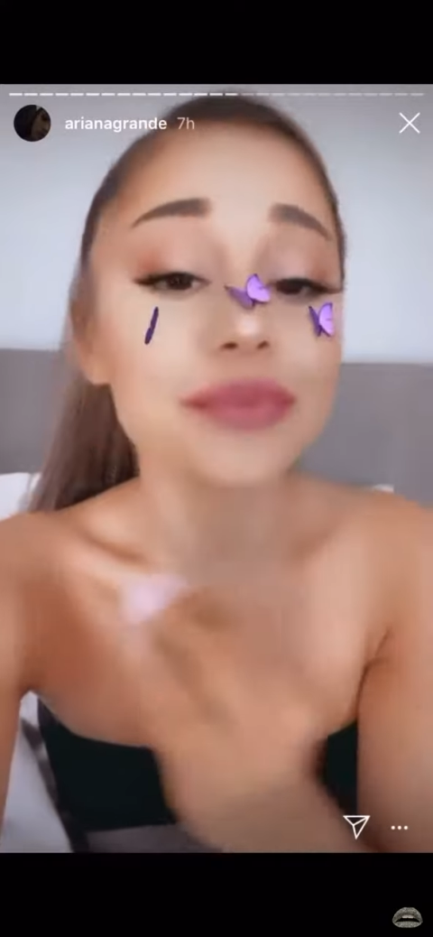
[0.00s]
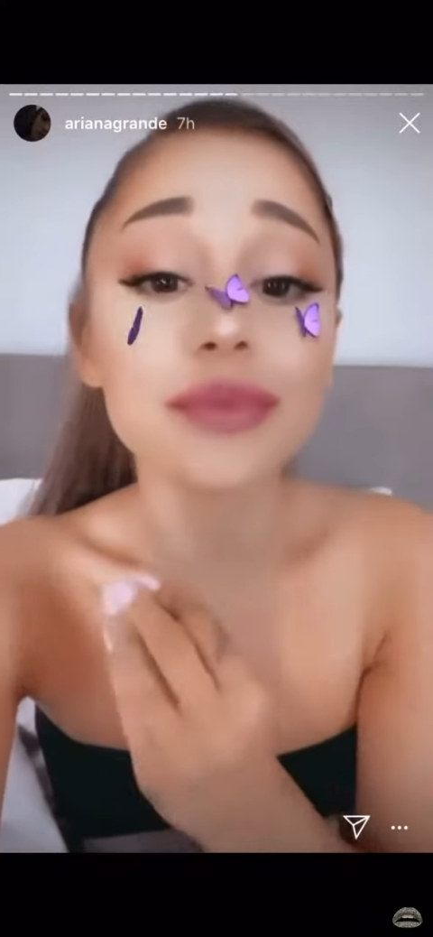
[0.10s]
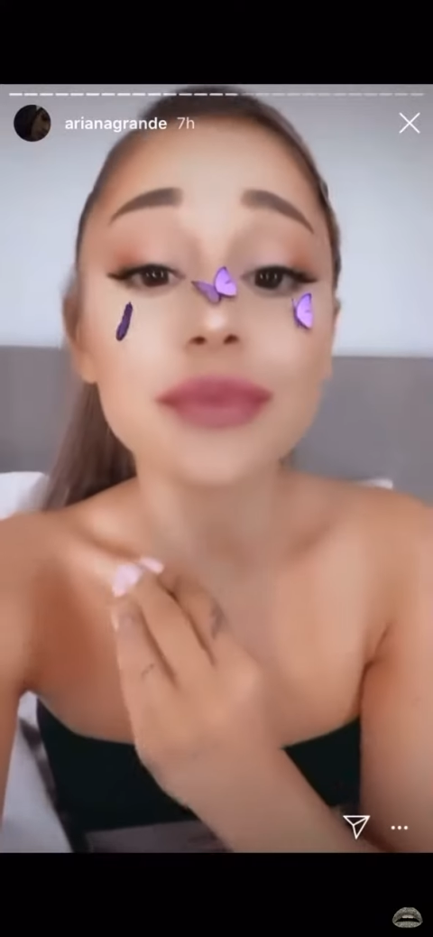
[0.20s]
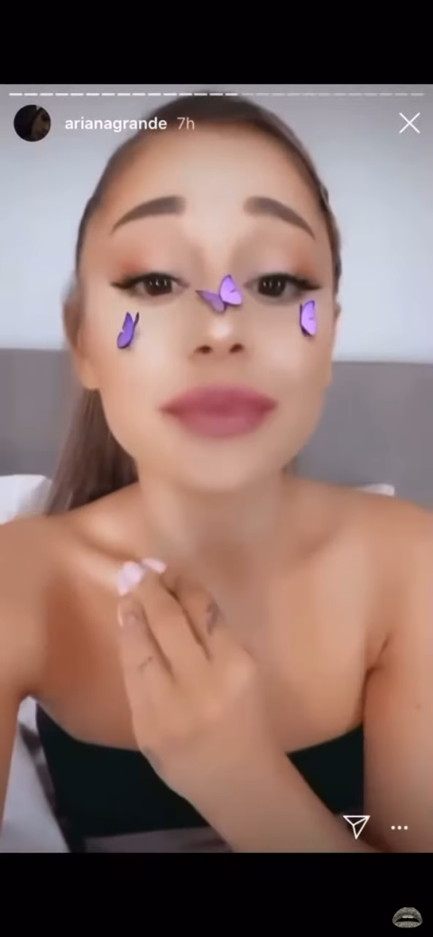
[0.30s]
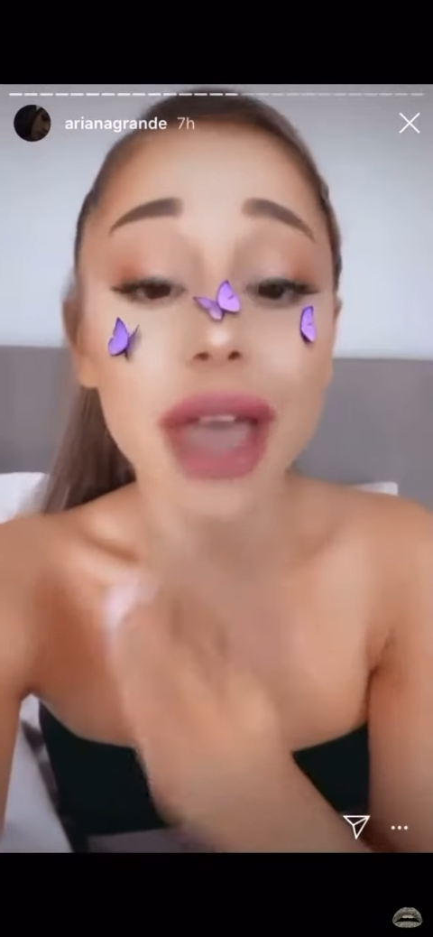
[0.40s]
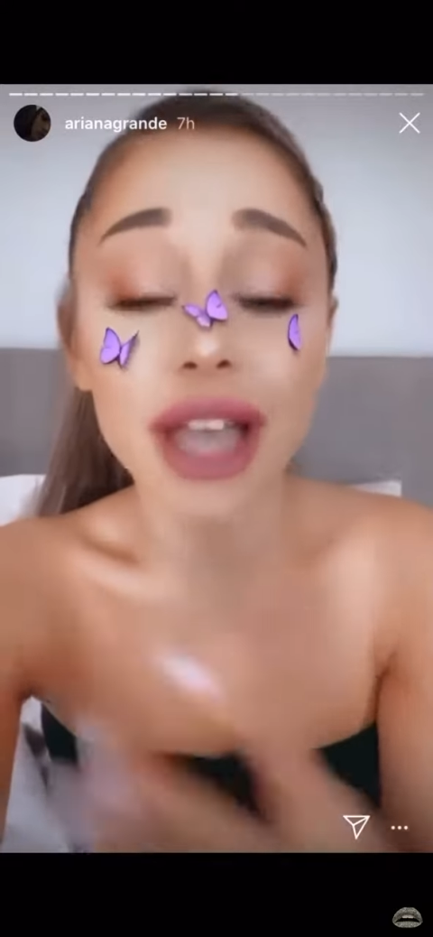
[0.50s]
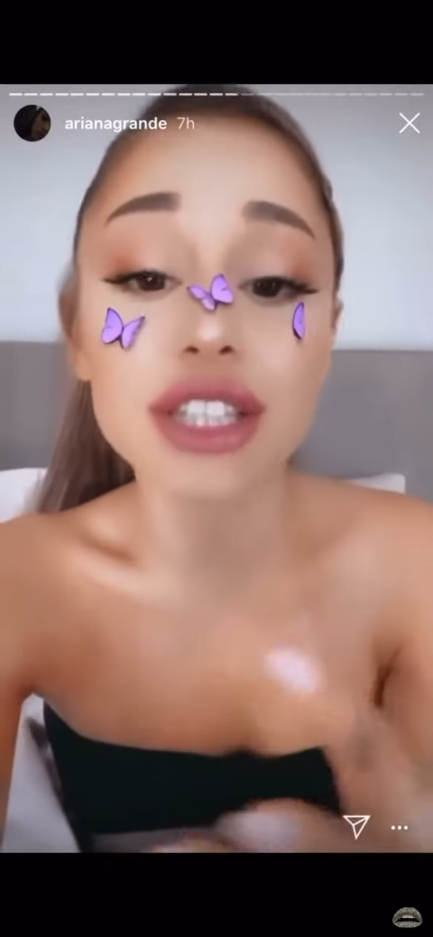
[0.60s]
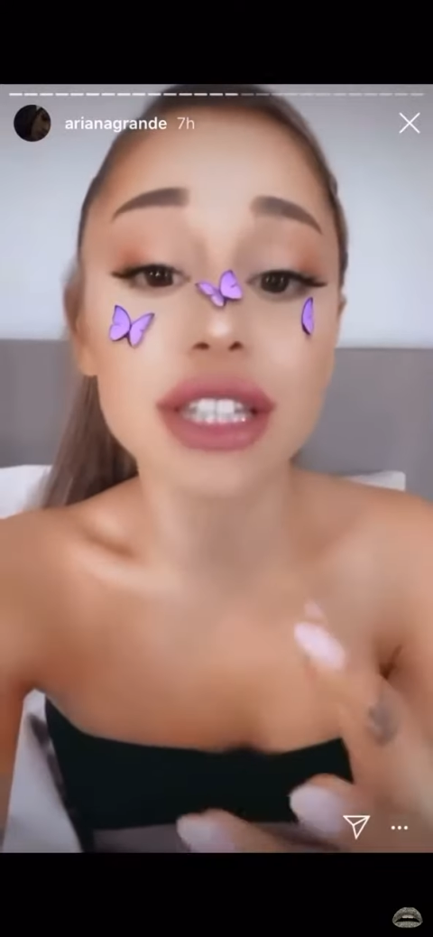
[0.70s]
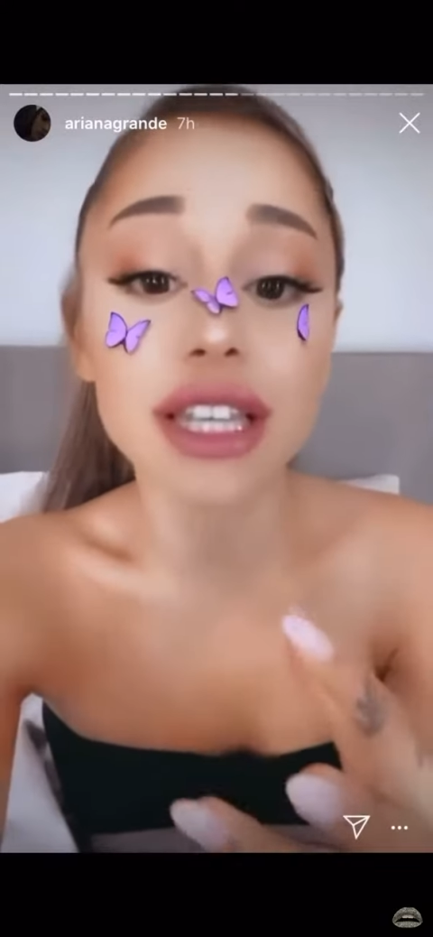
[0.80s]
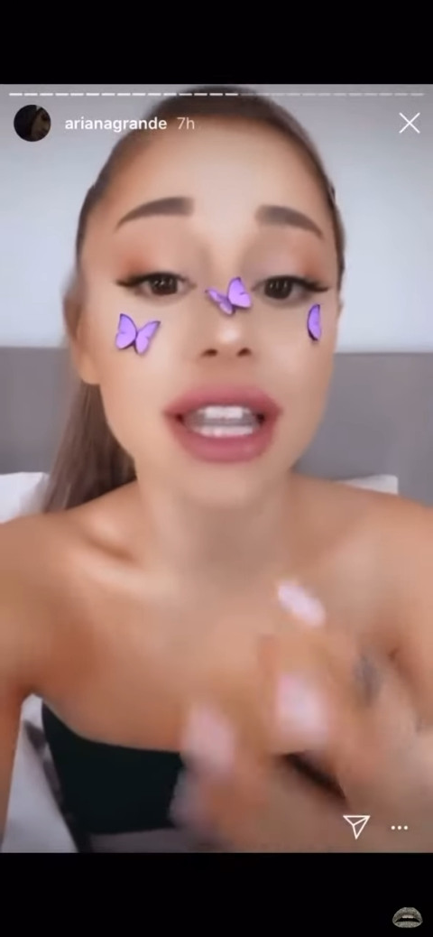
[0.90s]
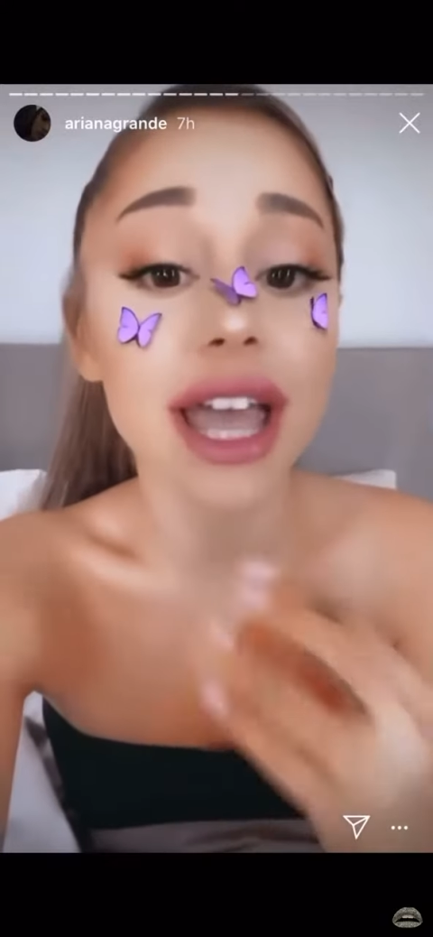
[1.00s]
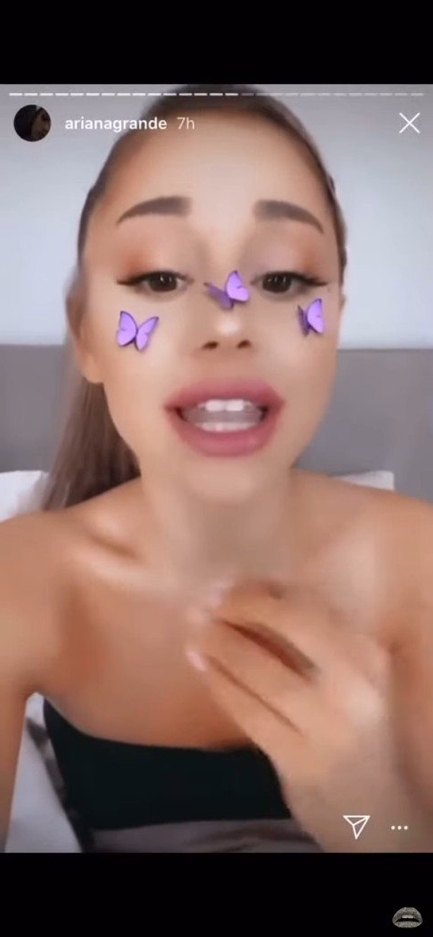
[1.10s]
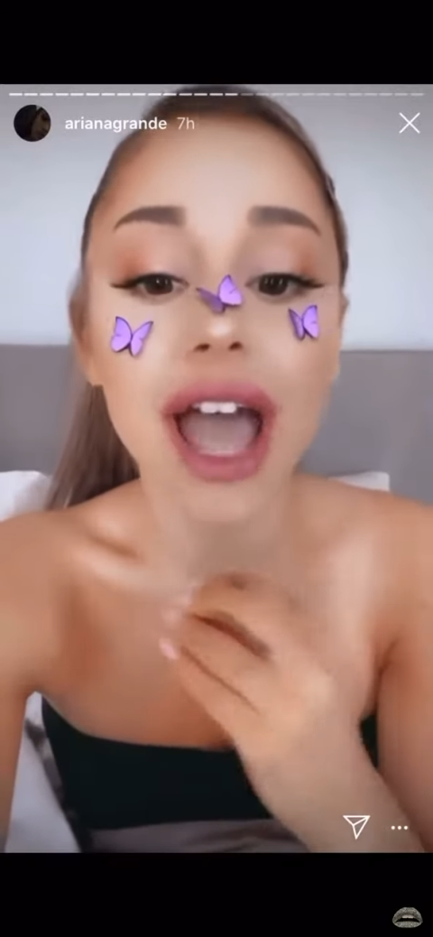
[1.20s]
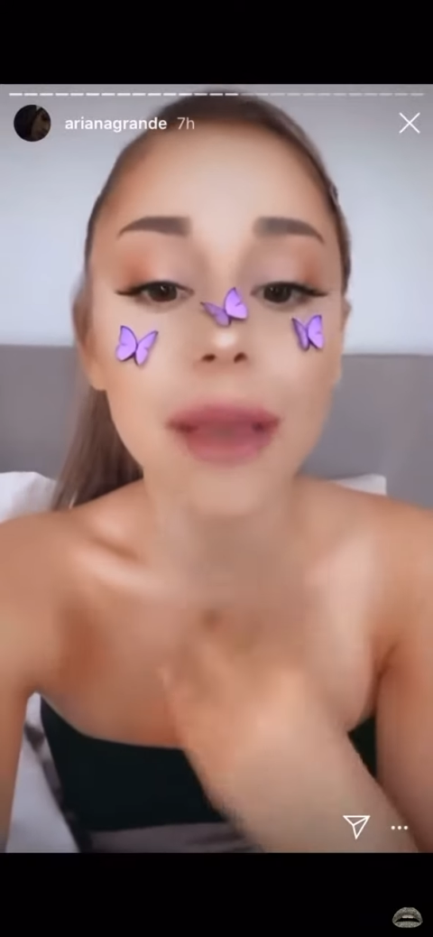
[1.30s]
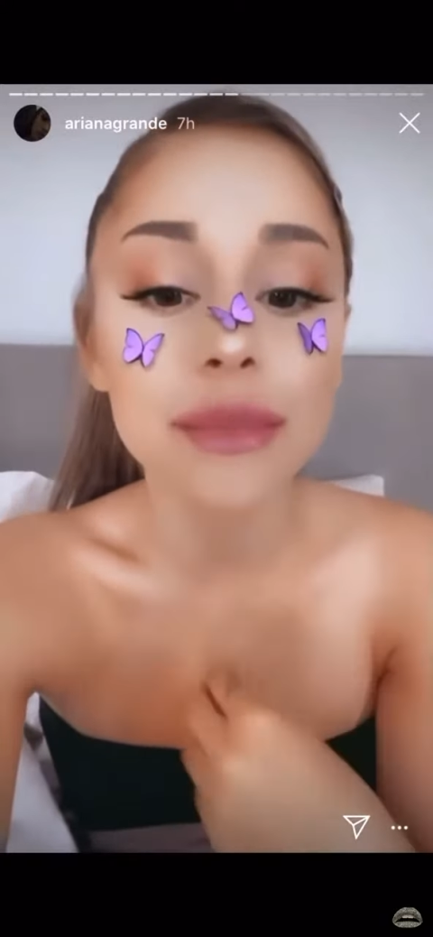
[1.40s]
passionate and
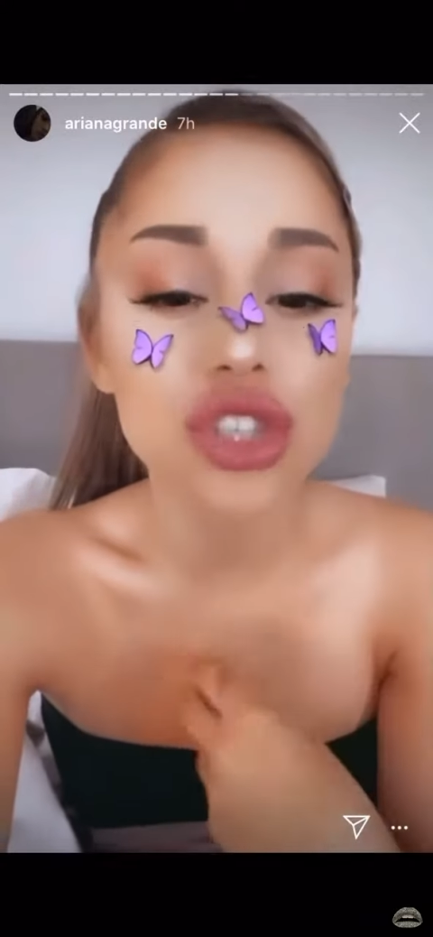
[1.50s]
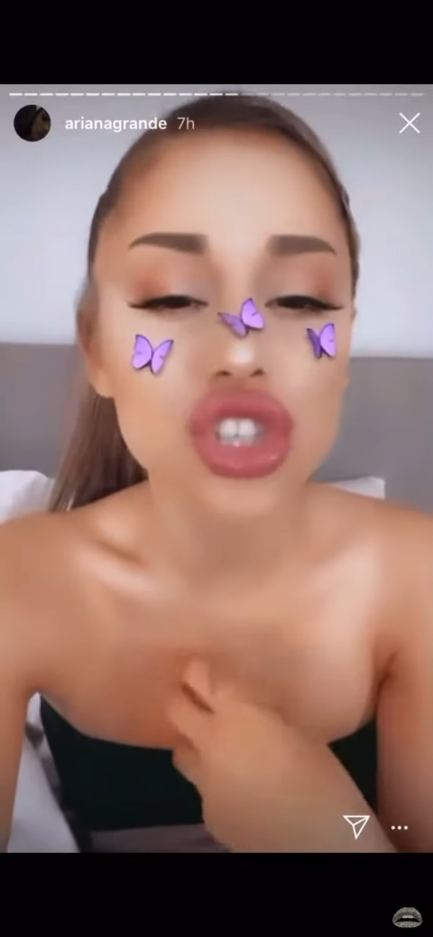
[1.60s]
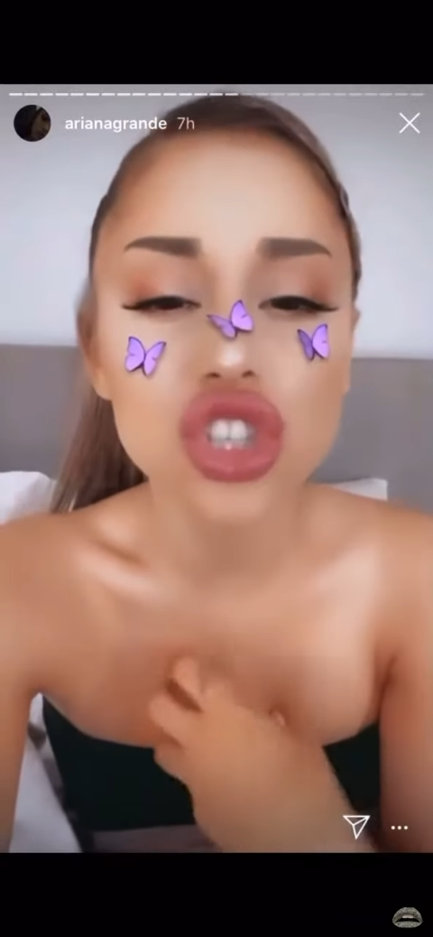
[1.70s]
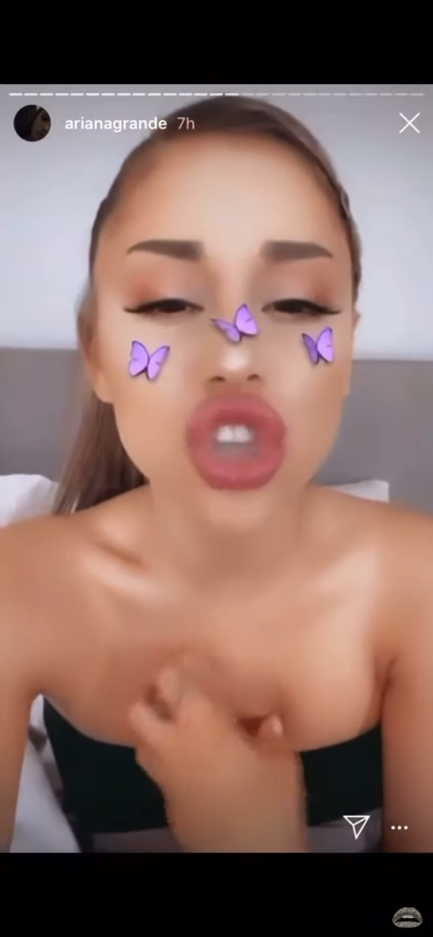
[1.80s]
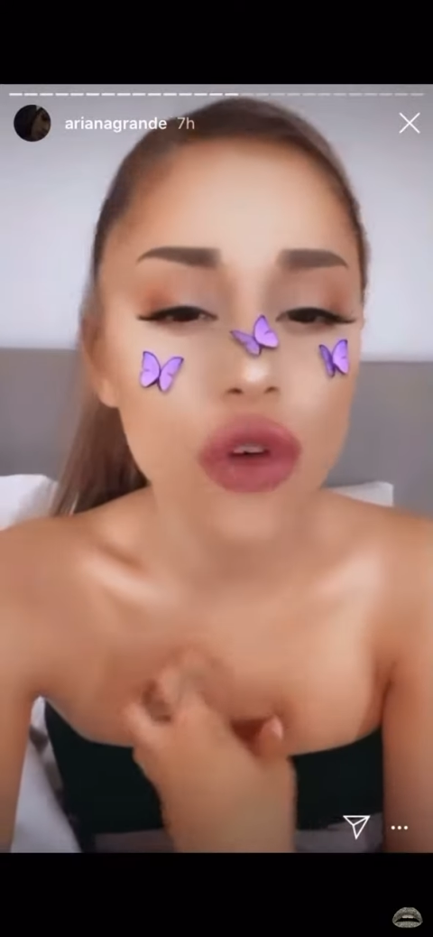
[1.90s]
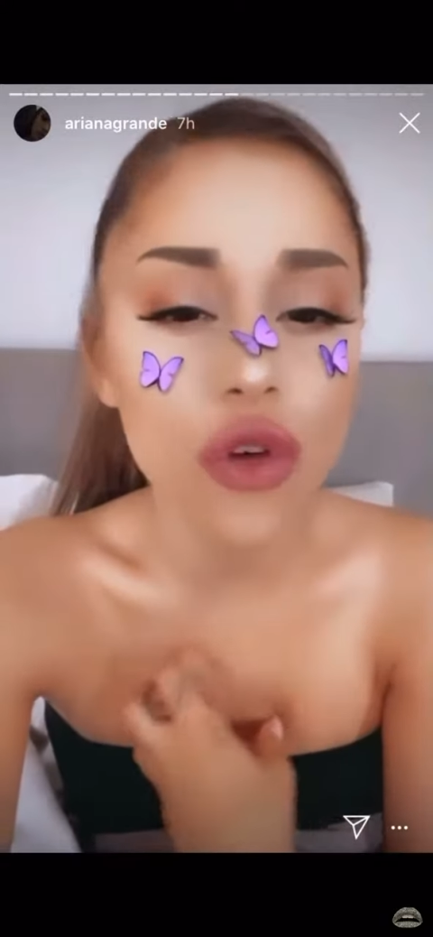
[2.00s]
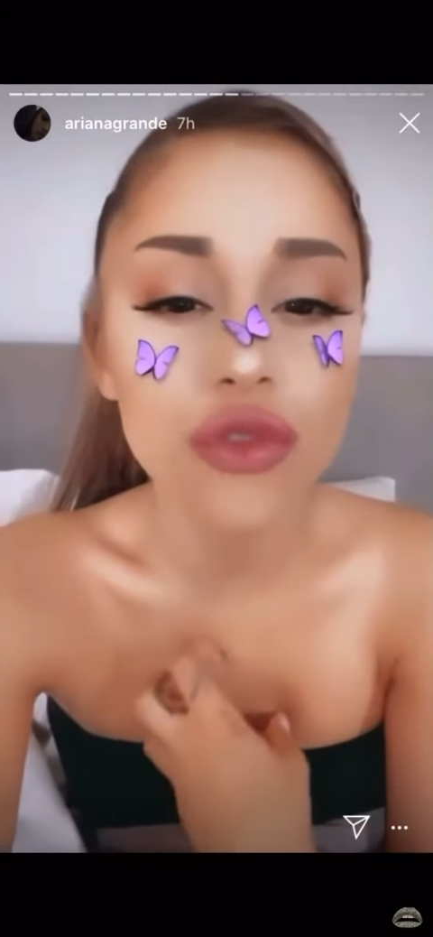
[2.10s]
I'm so